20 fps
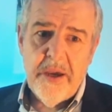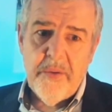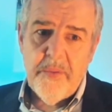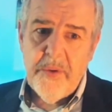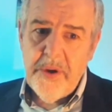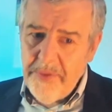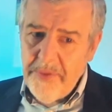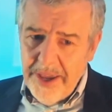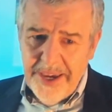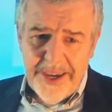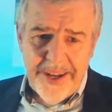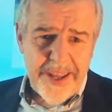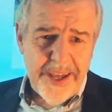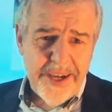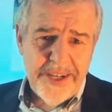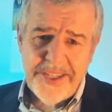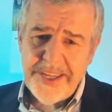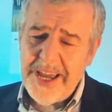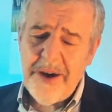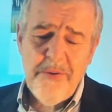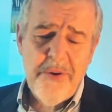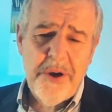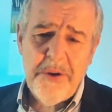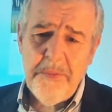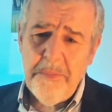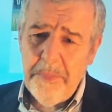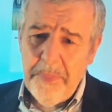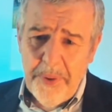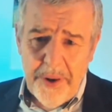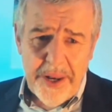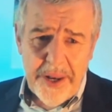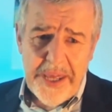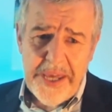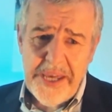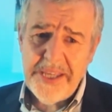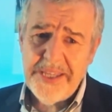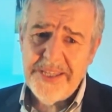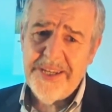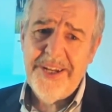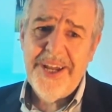we recognise how
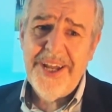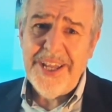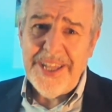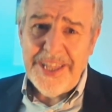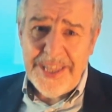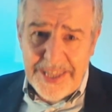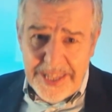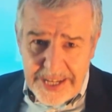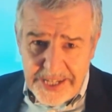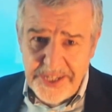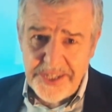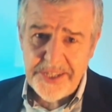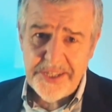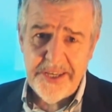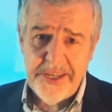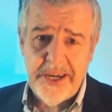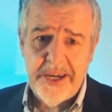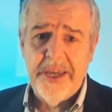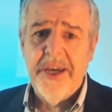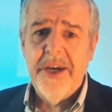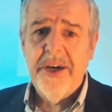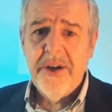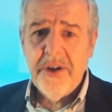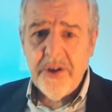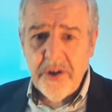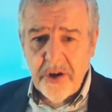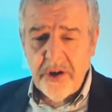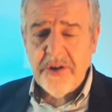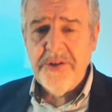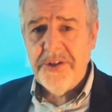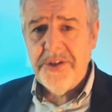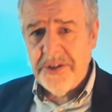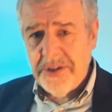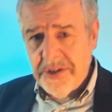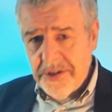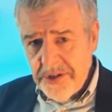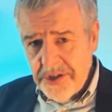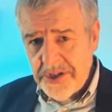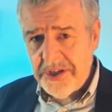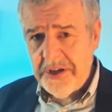complete and holistic God's
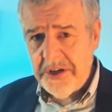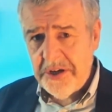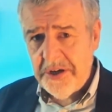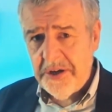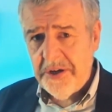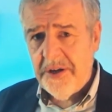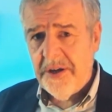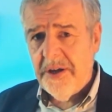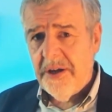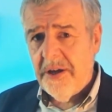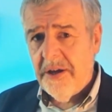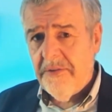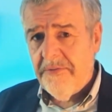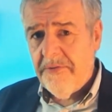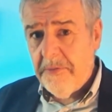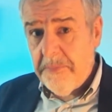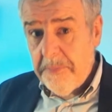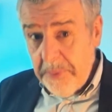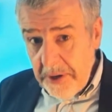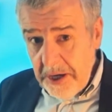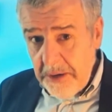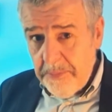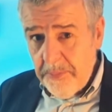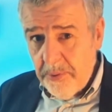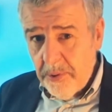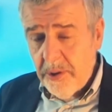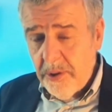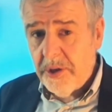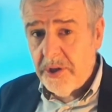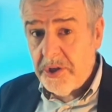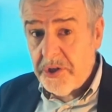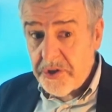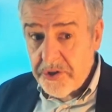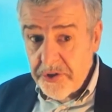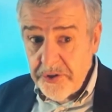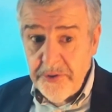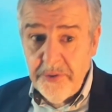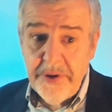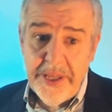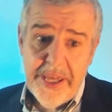concern for people
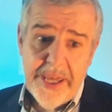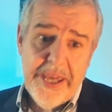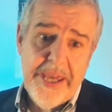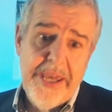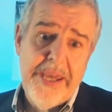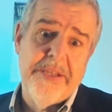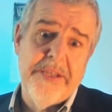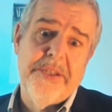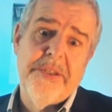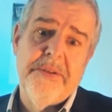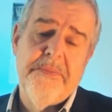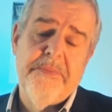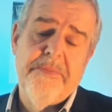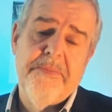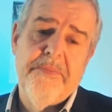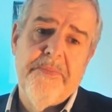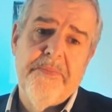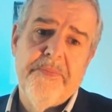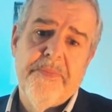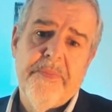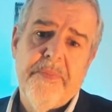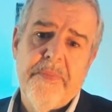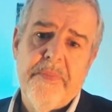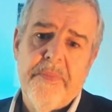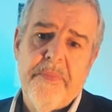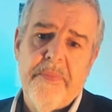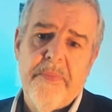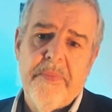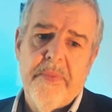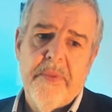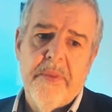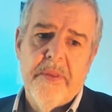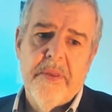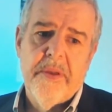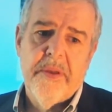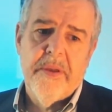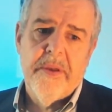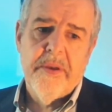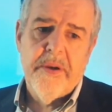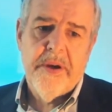truly is.
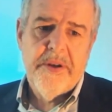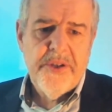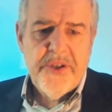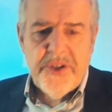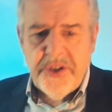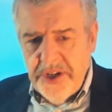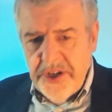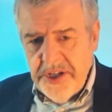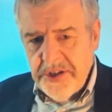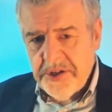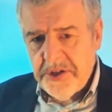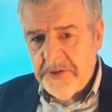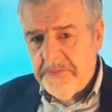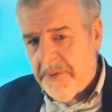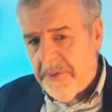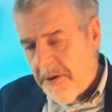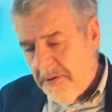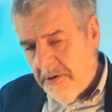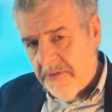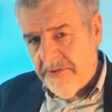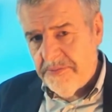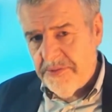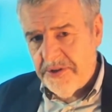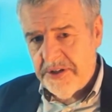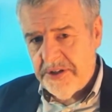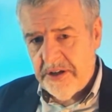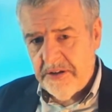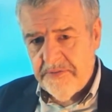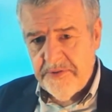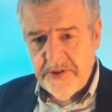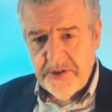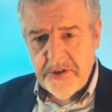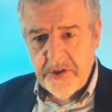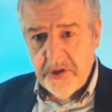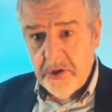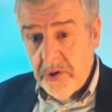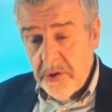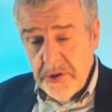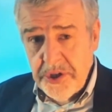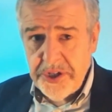And as Jesus spoke of himself as
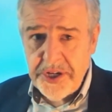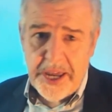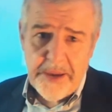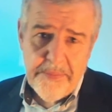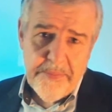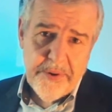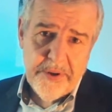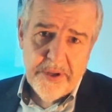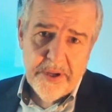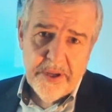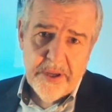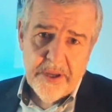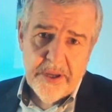the Good Shepherd,